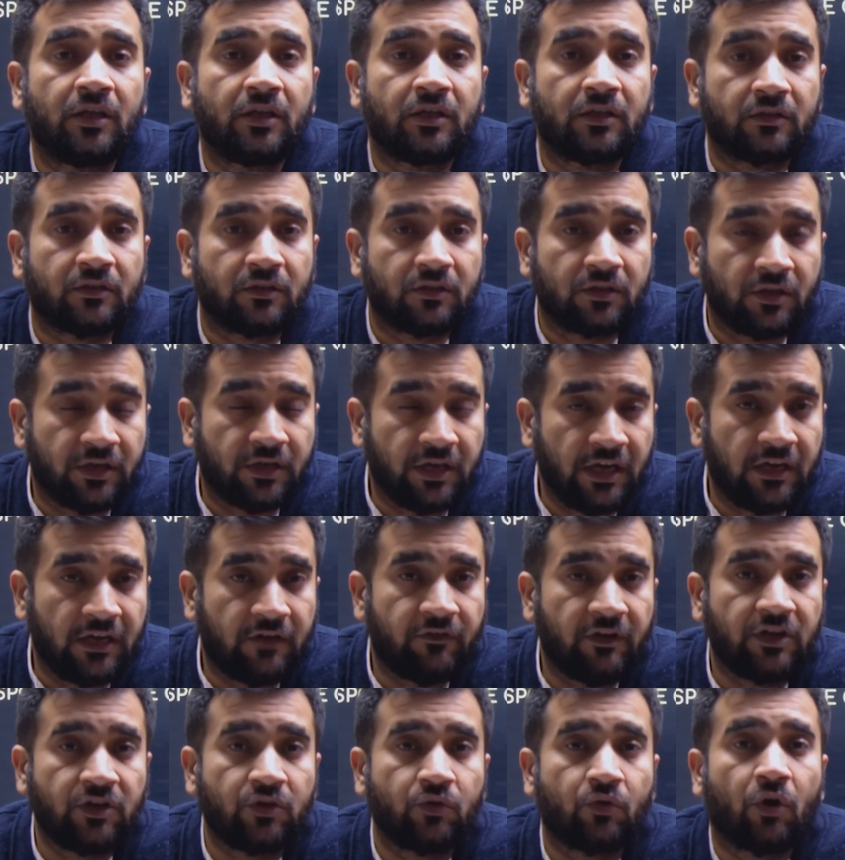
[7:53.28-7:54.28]
the date
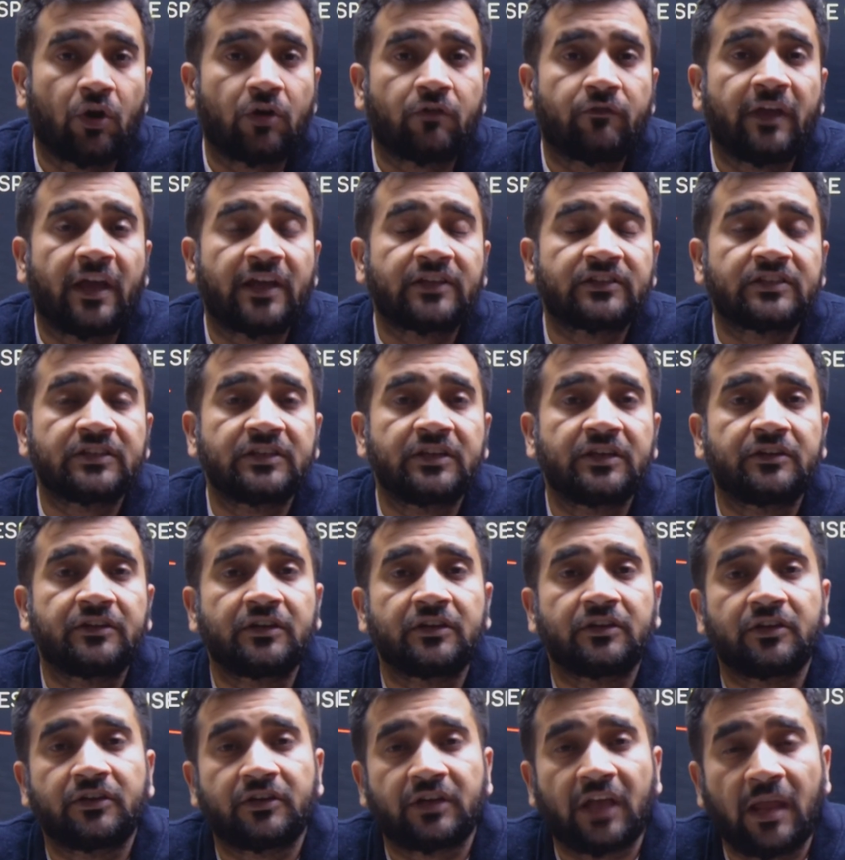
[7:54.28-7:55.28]
when you got
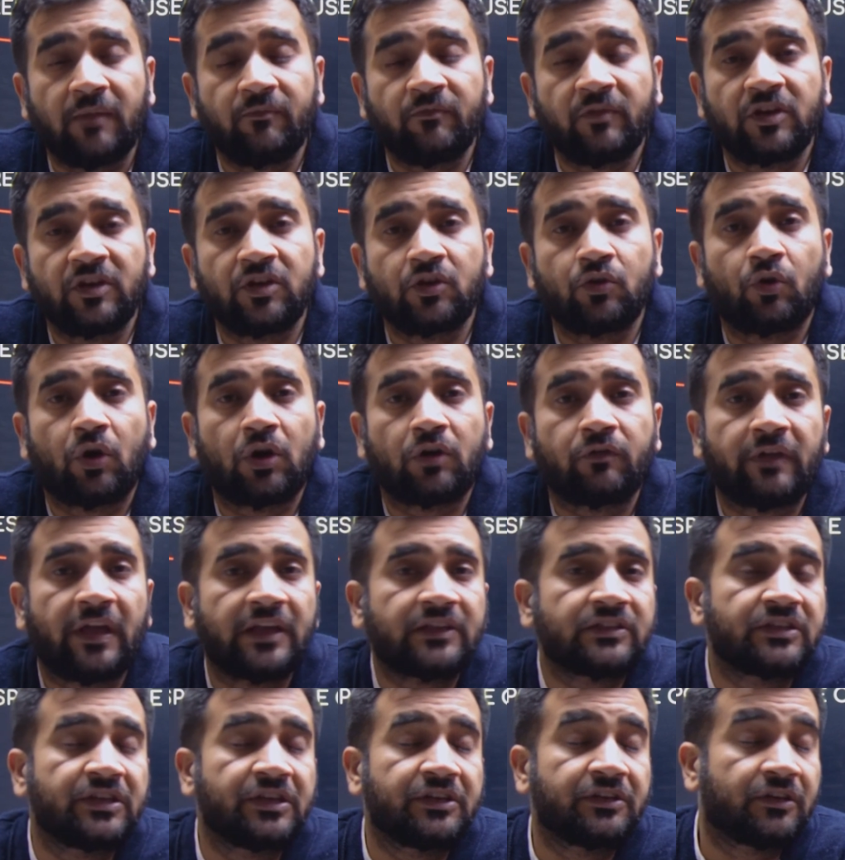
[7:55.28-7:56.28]
vaccinated, the time when you got
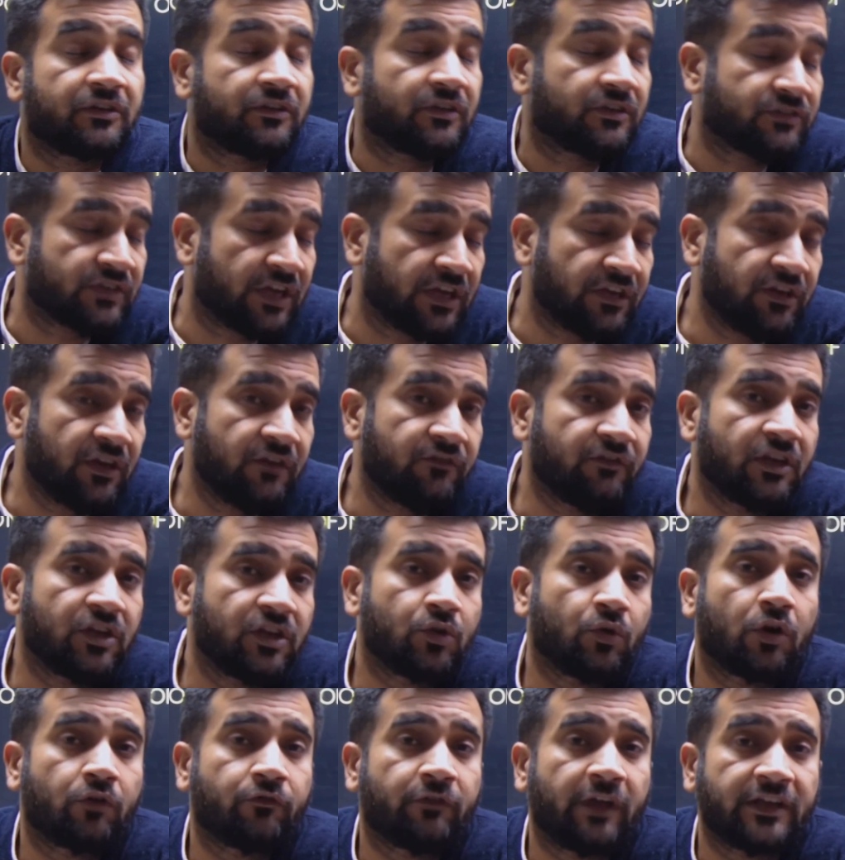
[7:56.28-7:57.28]
vaccinated, the center where you
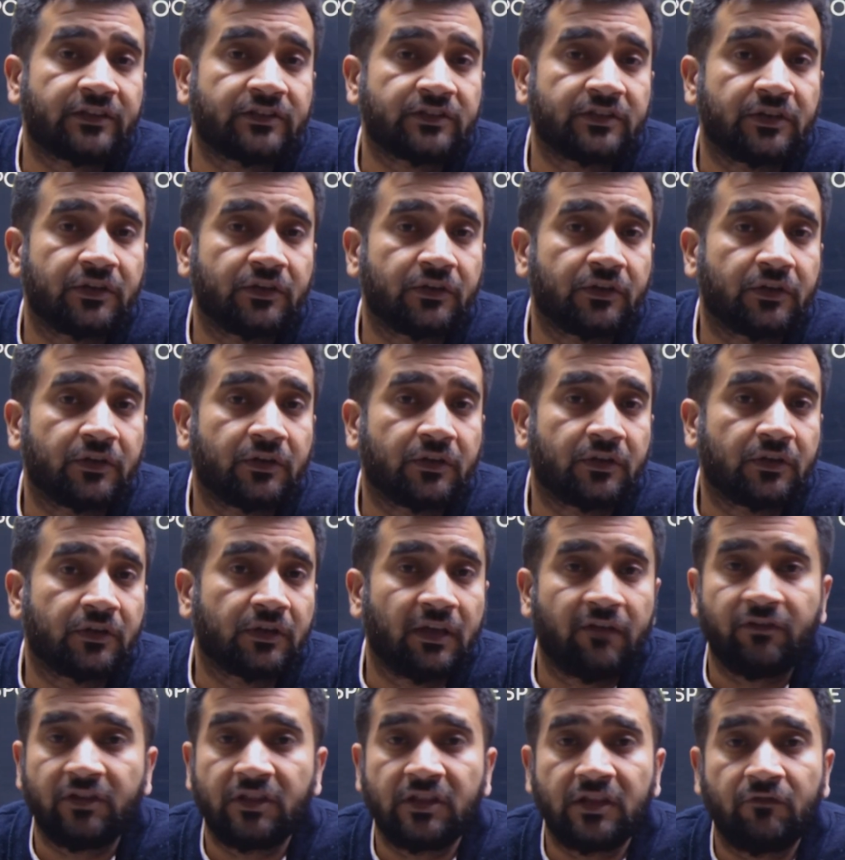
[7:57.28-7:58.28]
got vaccinated.
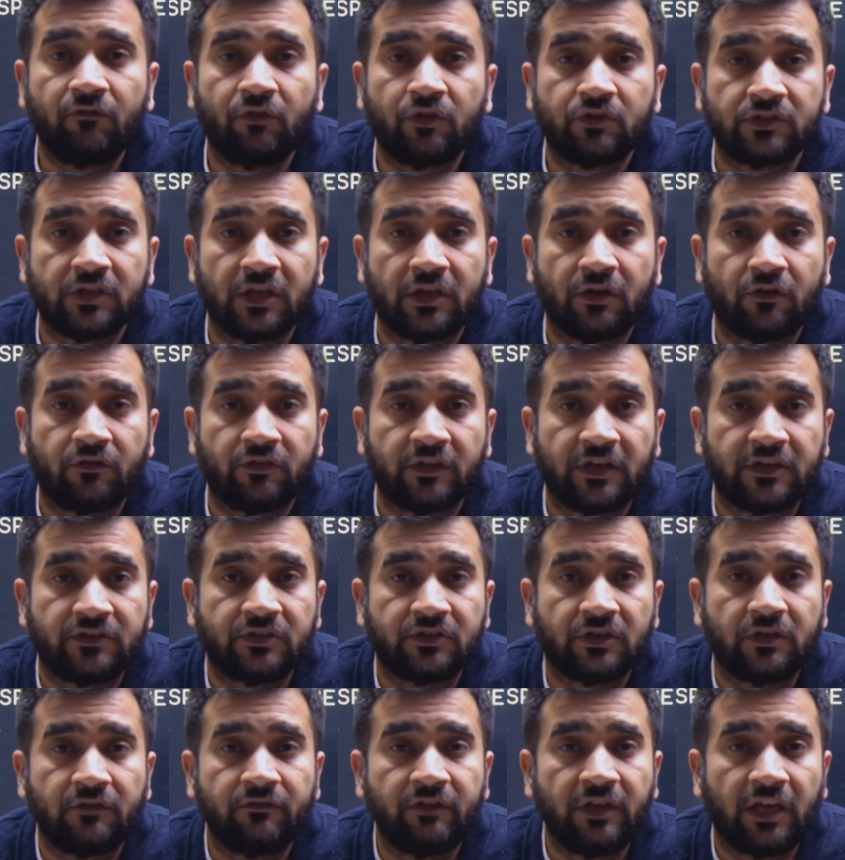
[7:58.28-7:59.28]
Everything was there on that
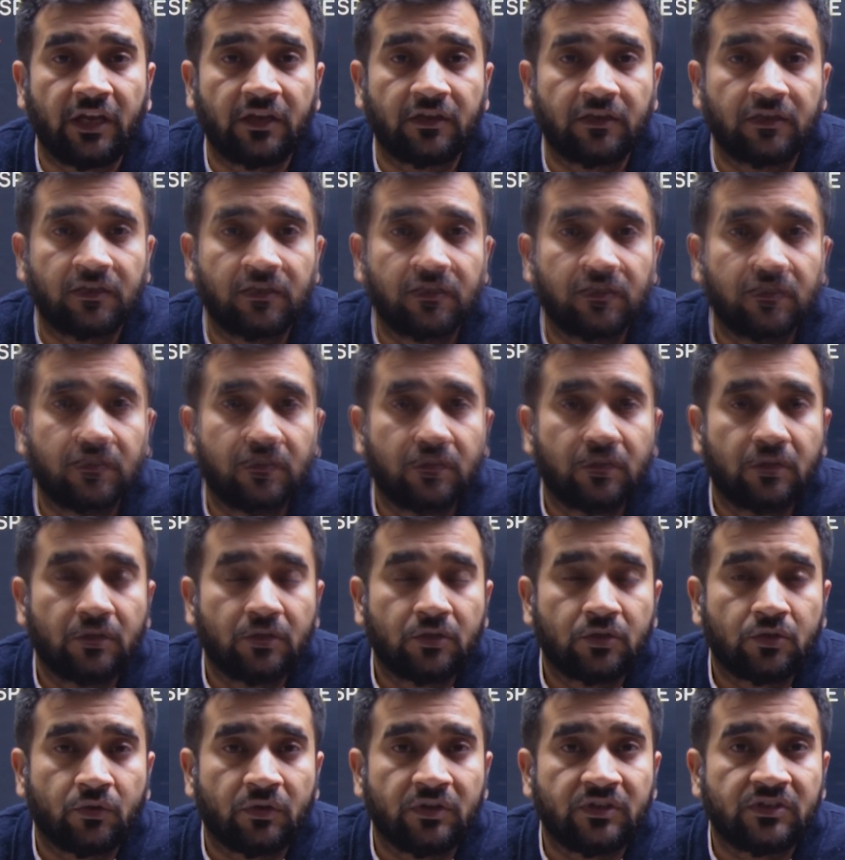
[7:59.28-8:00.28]
certificate.
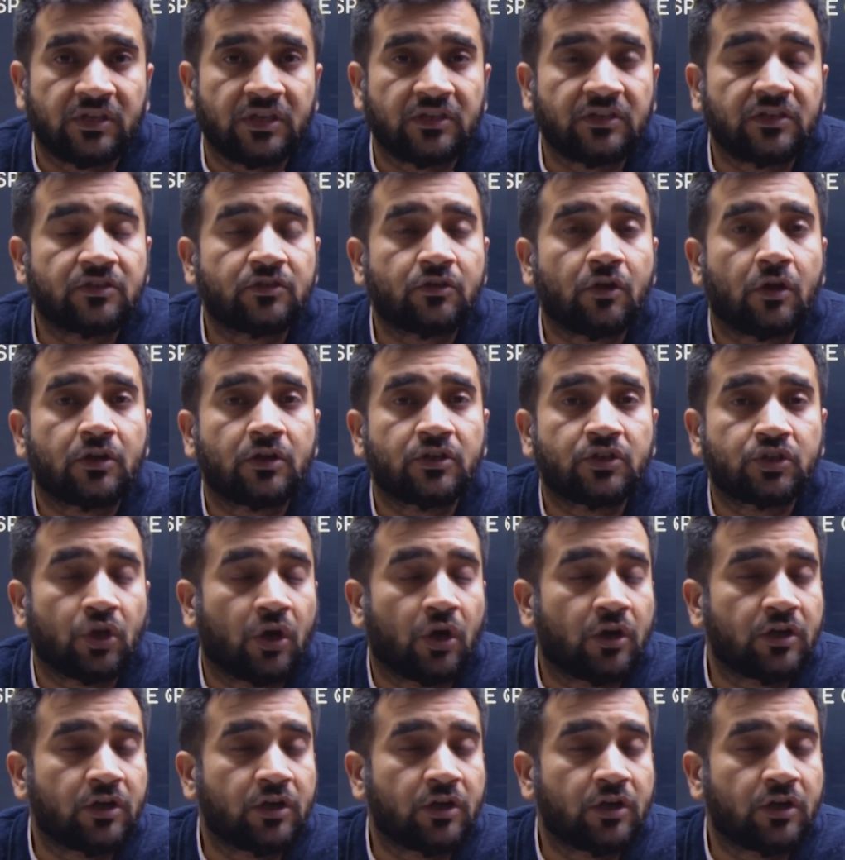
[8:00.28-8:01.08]
So in such a short